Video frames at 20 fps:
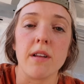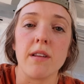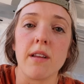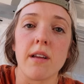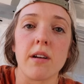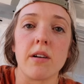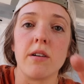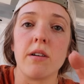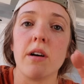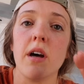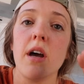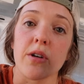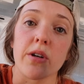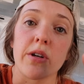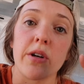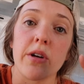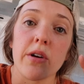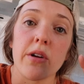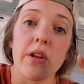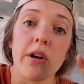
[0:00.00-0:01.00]
a little
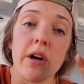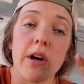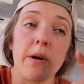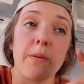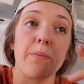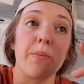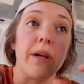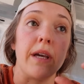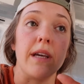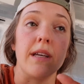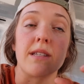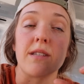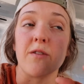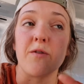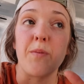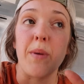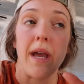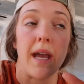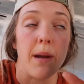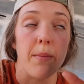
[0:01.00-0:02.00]
circular piece
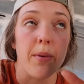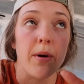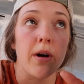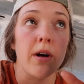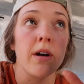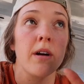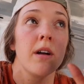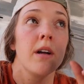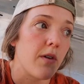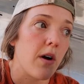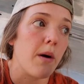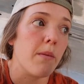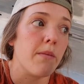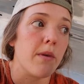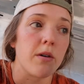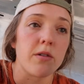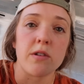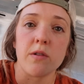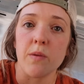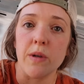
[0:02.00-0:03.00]
of paper from
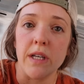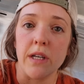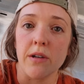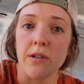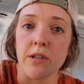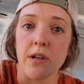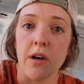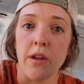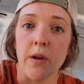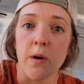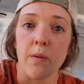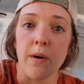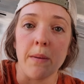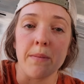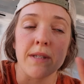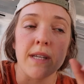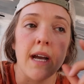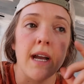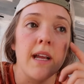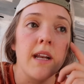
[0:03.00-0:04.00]
Motion Windows on their
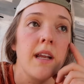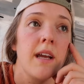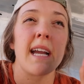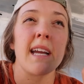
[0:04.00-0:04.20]
website.